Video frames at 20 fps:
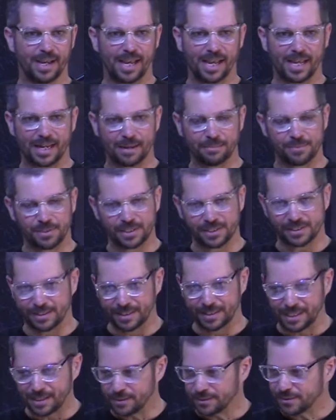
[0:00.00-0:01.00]
and I'm just
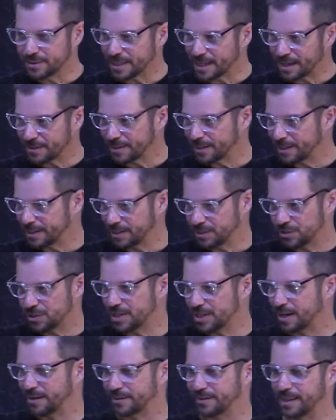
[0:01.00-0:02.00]
kneeled down at a
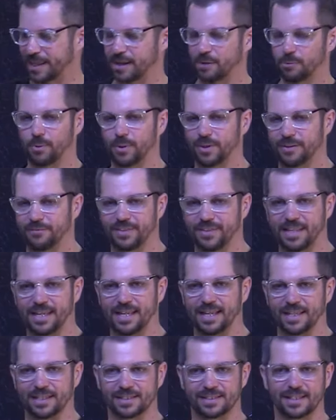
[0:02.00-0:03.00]
chair like one of
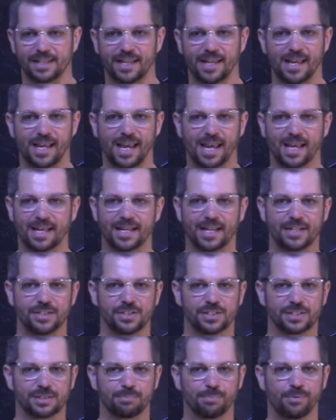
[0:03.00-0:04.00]
these, and I
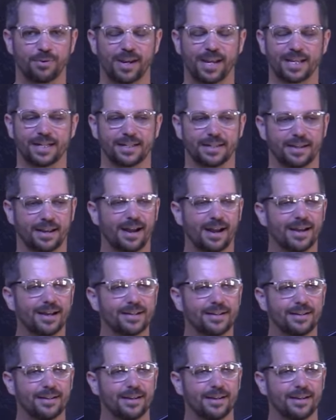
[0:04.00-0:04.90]
just prayed, God,